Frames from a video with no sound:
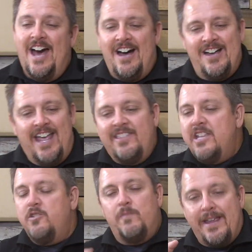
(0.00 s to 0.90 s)
Uh, and
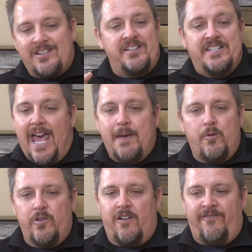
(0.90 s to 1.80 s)
then you basically dab
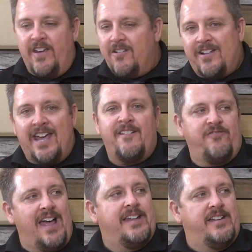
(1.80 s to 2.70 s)
it with your finger to kind of
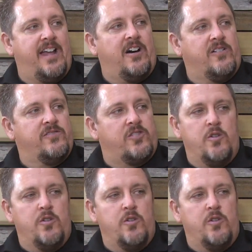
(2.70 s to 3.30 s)
flatten it out.